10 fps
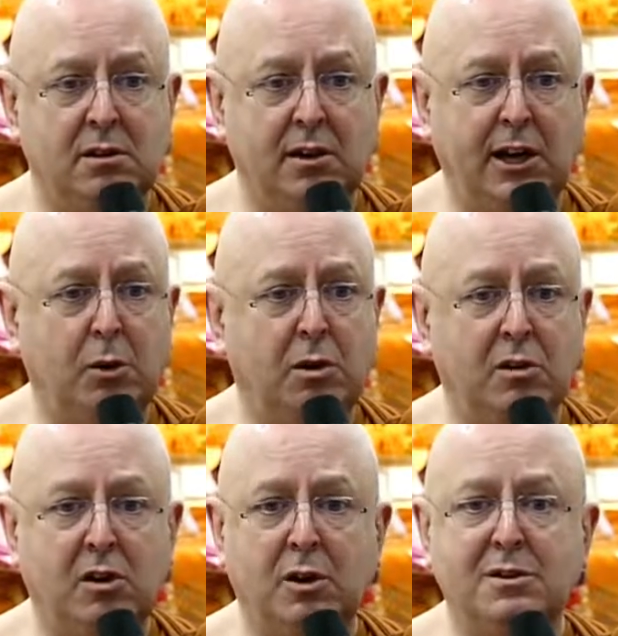Anyone
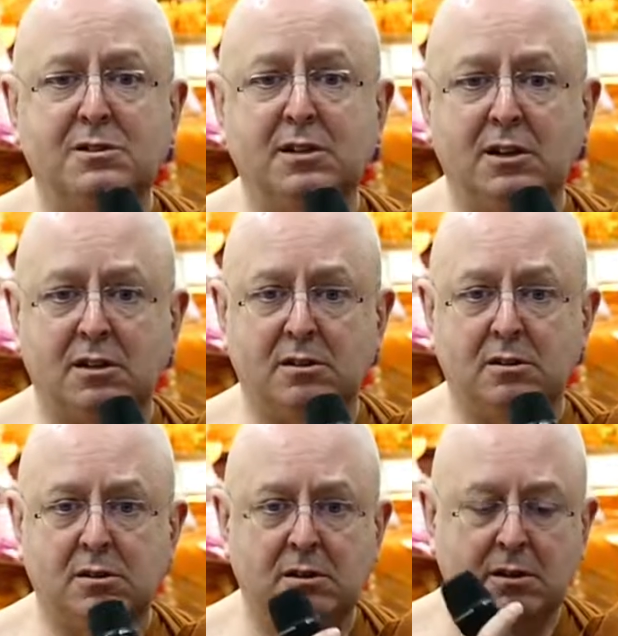could go and see
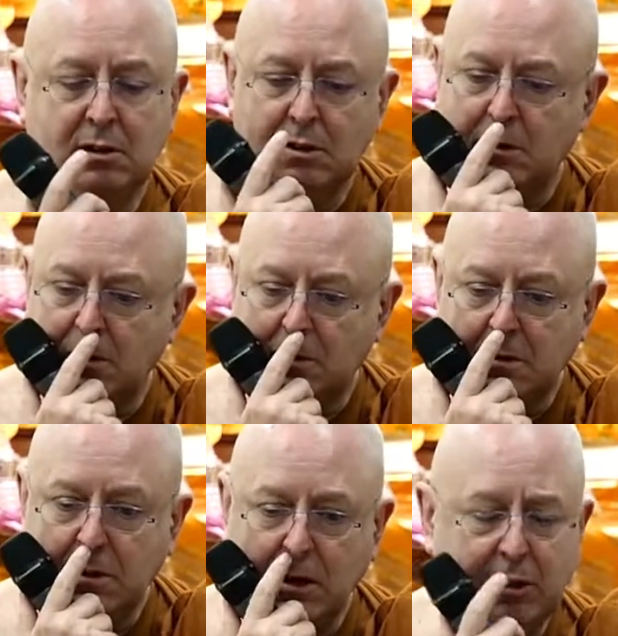it.
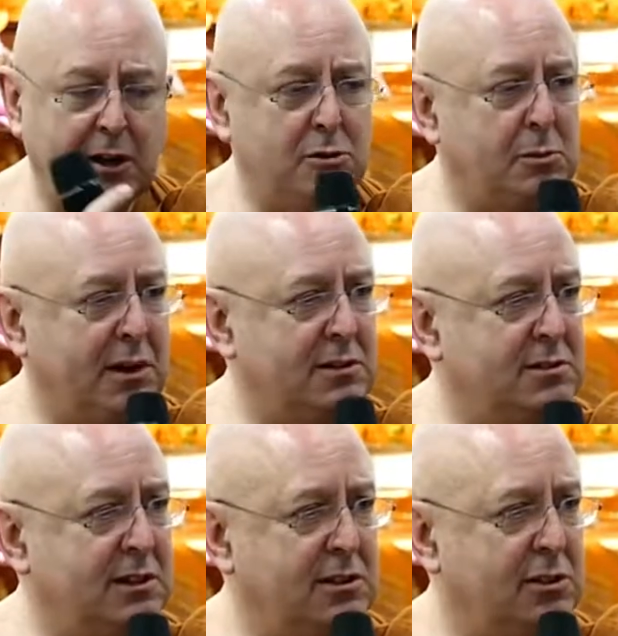I think it was about
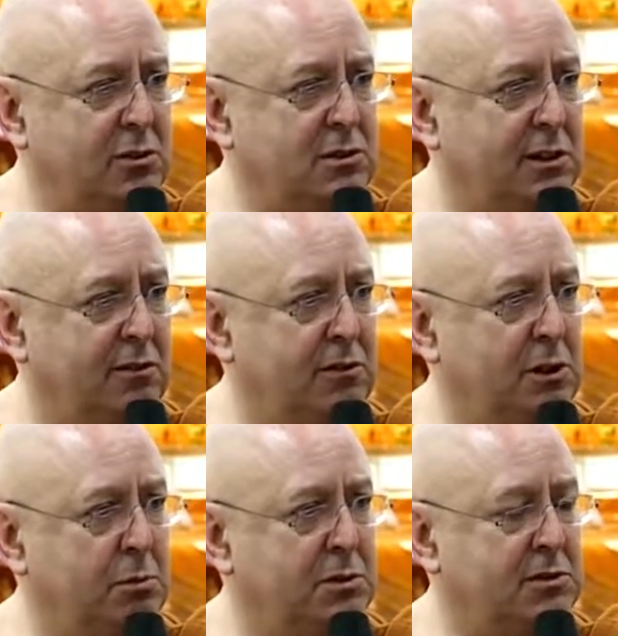60 or 70%
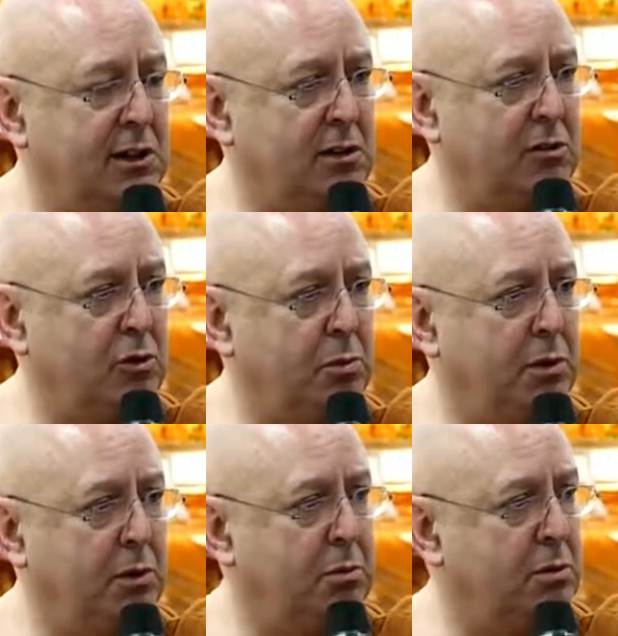of the
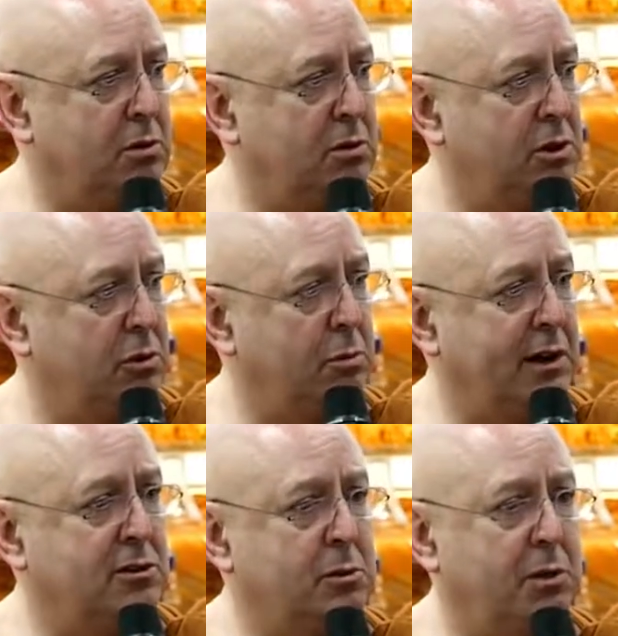people who were
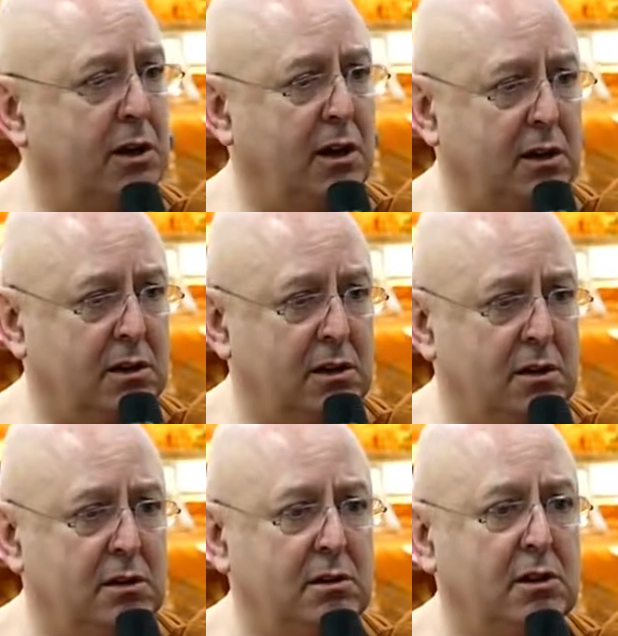about to be hung
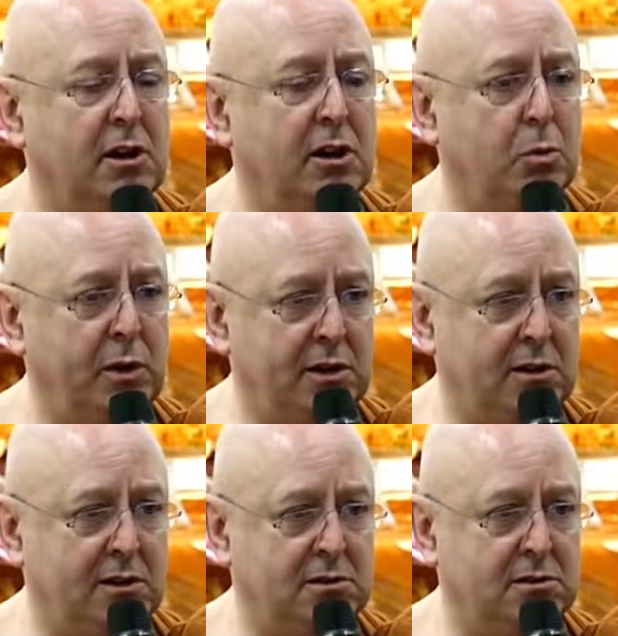had
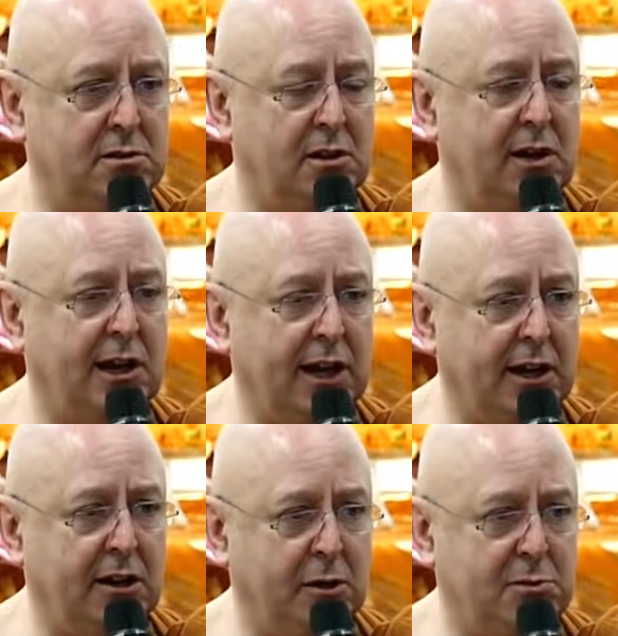witnessed a
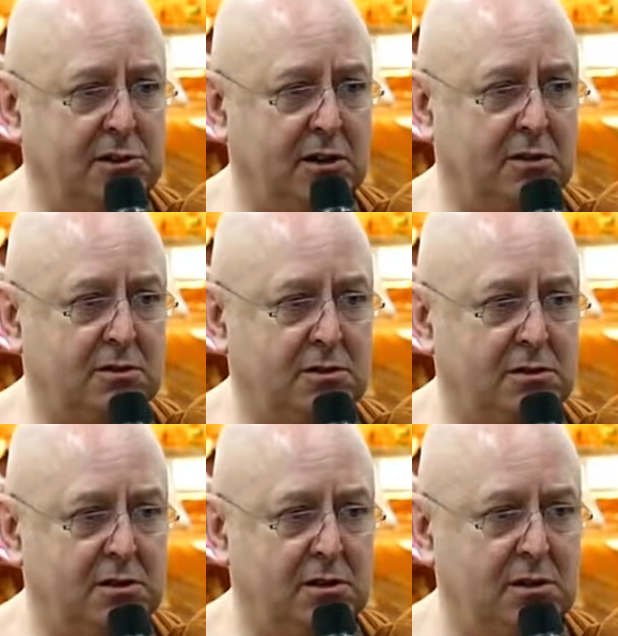hanging themselves.
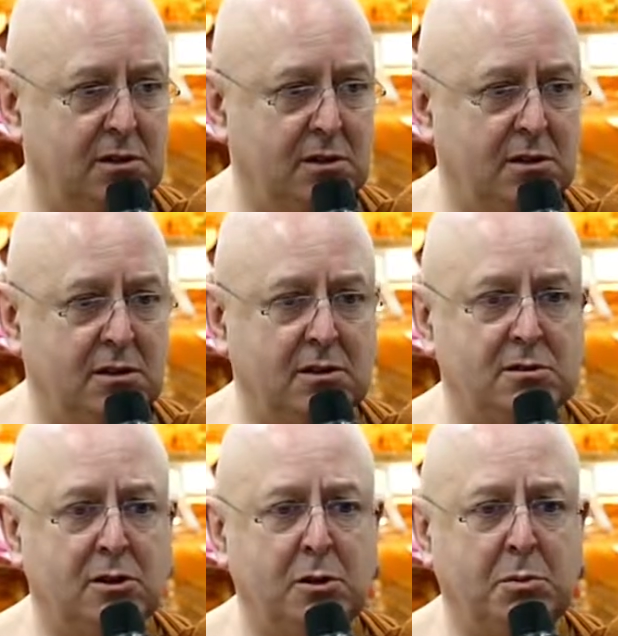
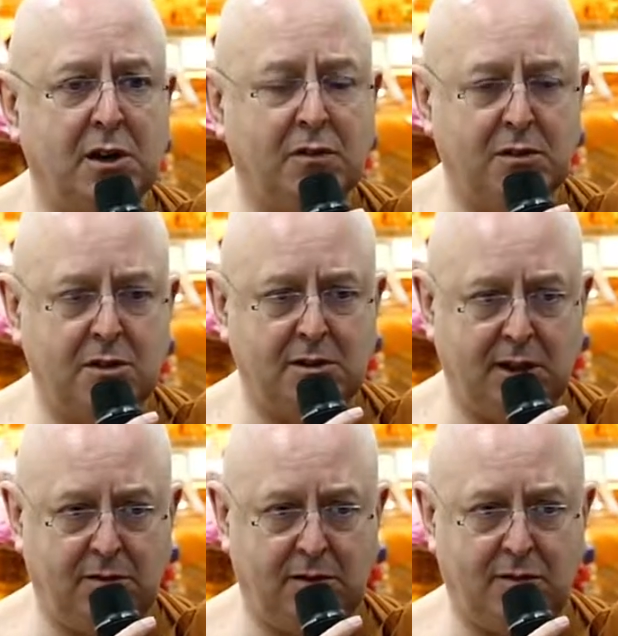So much for
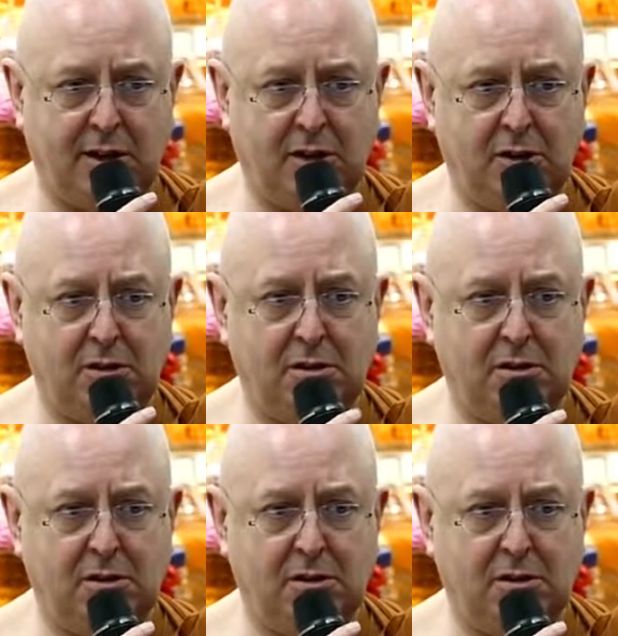deterrent value.